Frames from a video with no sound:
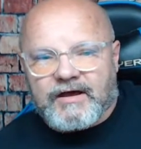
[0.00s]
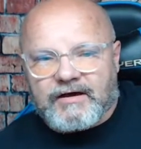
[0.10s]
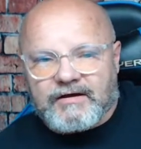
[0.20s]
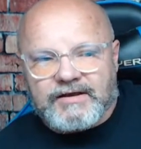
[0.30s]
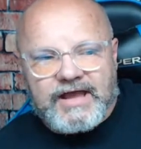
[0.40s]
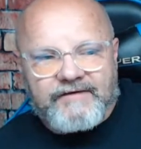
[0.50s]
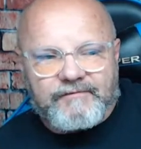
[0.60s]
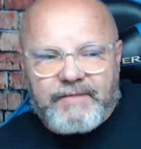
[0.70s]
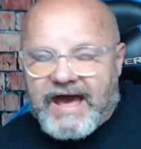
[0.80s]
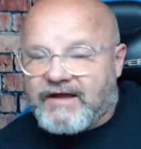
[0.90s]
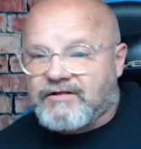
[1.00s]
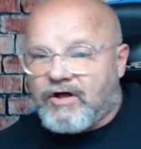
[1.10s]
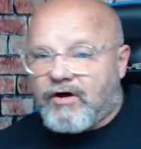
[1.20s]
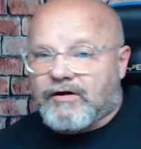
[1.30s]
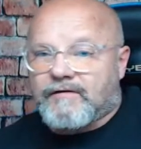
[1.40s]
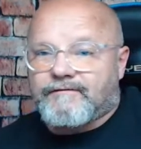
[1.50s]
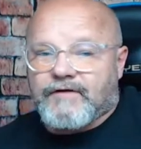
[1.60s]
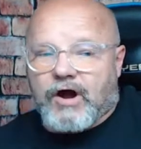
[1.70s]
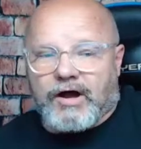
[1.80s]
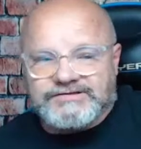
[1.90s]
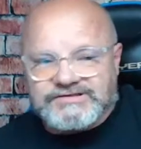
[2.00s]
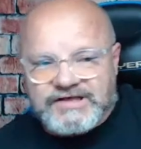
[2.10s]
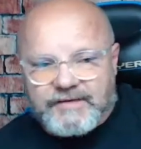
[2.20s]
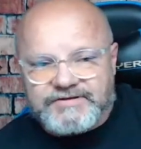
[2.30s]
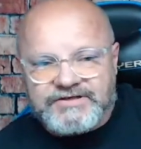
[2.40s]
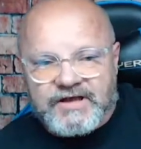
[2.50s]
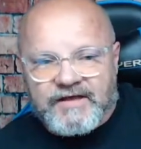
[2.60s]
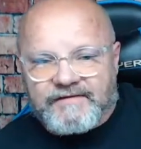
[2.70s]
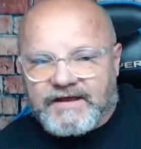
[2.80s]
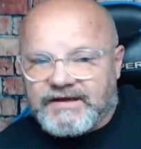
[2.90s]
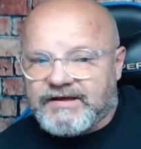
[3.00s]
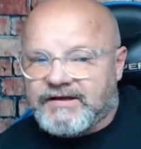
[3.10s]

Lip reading: You have a backlog of concepts that